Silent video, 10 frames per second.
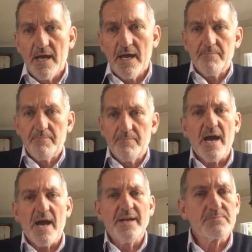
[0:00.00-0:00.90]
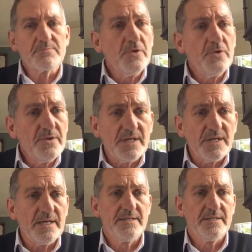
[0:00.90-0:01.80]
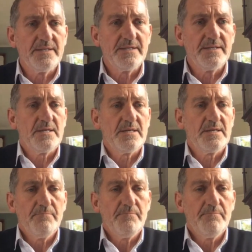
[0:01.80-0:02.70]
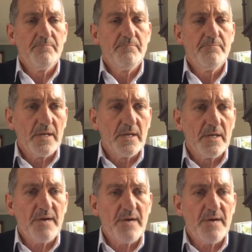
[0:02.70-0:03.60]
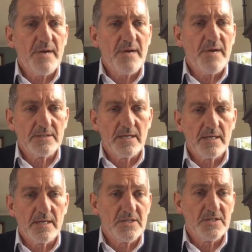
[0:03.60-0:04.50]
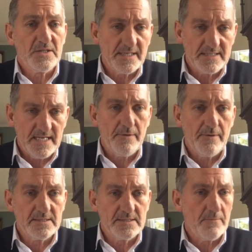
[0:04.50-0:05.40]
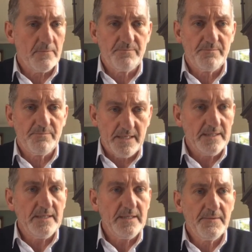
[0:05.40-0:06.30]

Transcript: And as worthy and as meaningful and as passionate and as humanitarian as that would be,